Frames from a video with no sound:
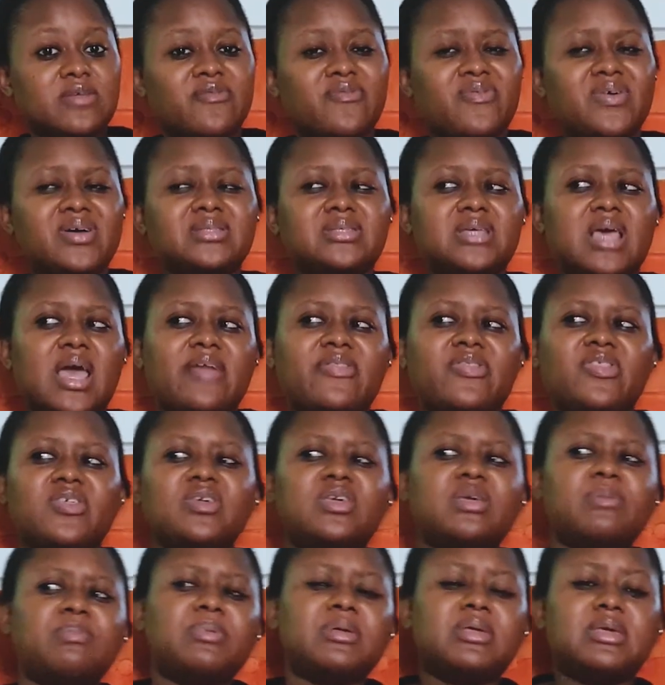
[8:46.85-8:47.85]
In fact, I
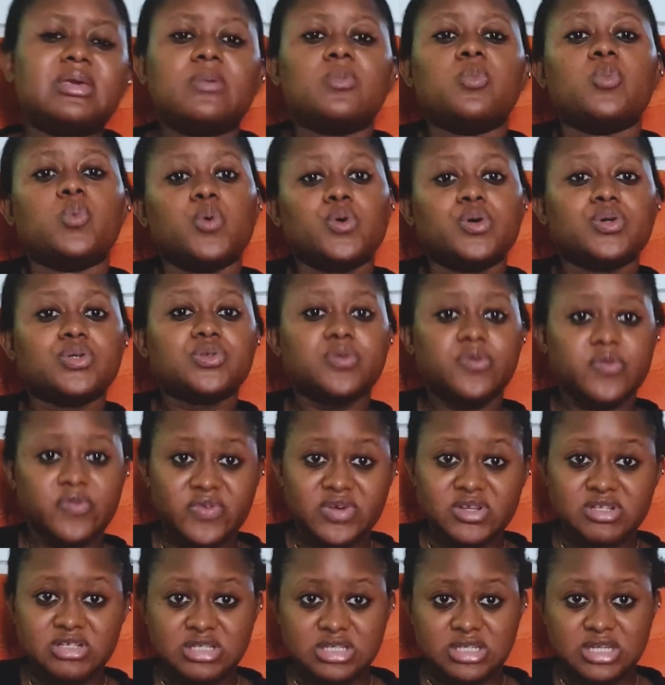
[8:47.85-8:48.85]
think it became worse
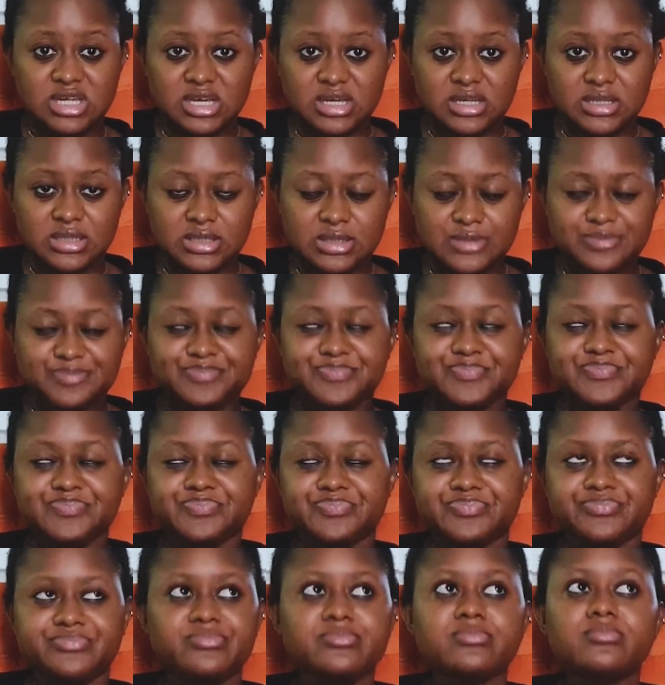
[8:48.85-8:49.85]
over the years,
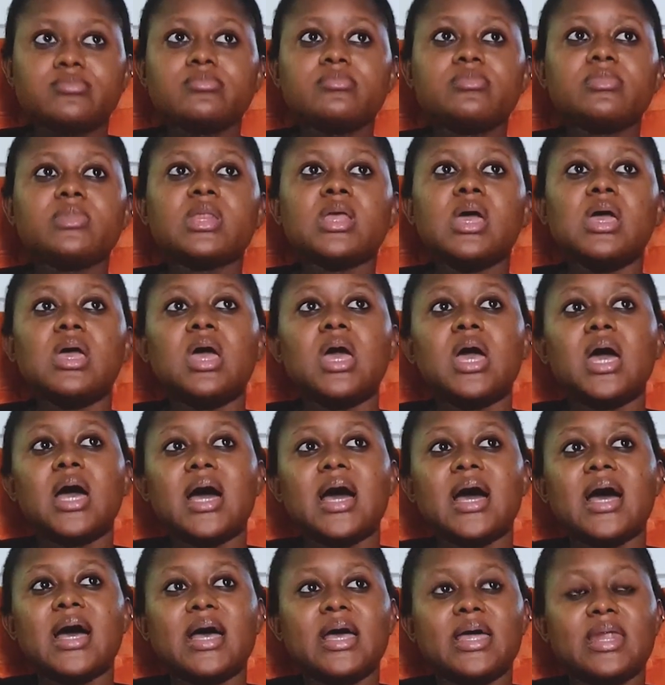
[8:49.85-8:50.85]

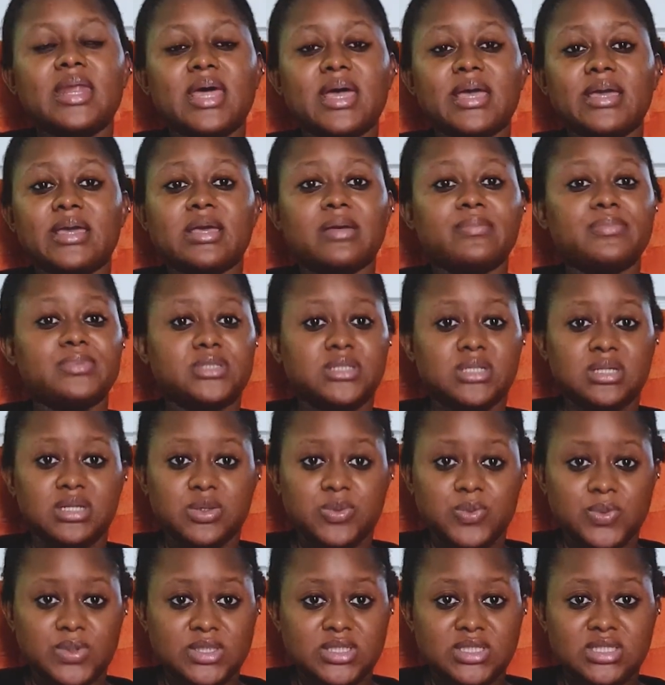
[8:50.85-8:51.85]
and I kept
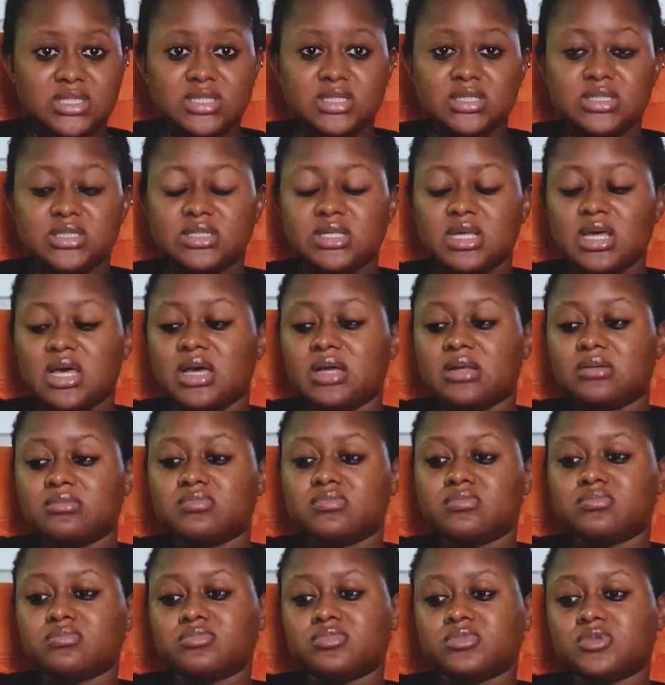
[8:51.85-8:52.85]
dealing with it
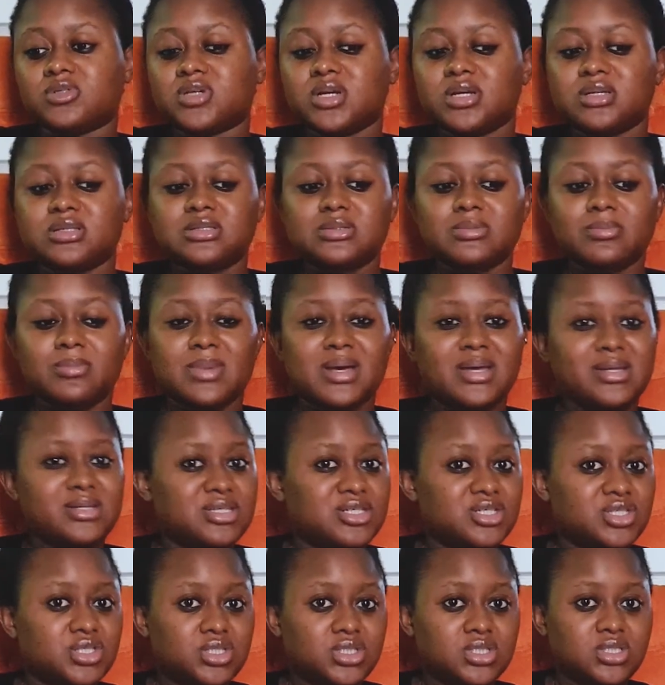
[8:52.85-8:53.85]
and trying to
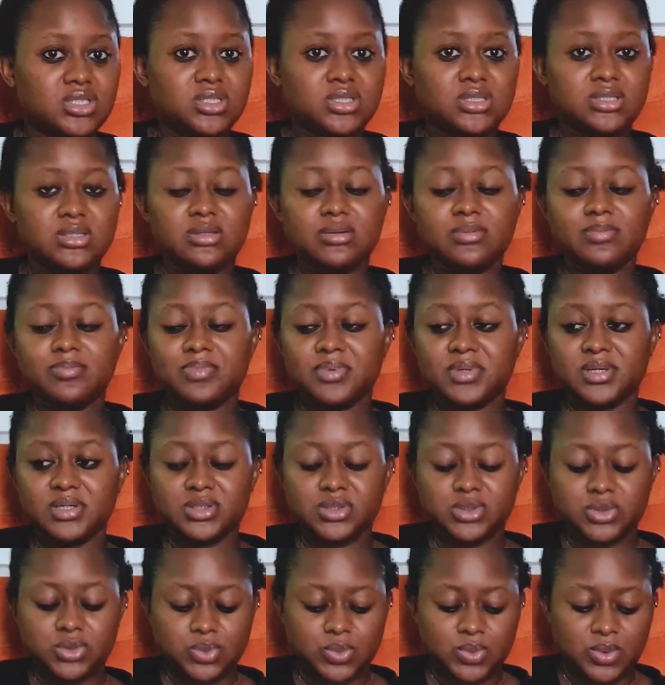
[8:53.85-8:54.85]
manage it the
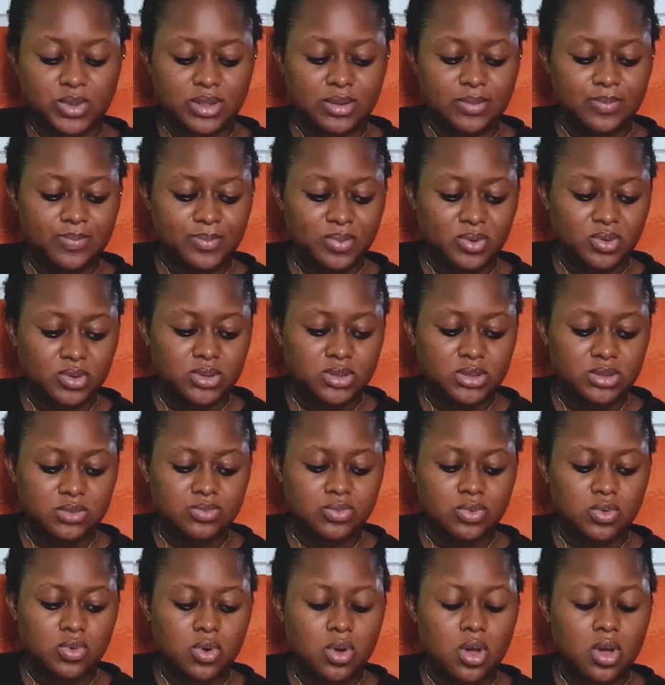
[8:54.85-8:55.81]
best way possible.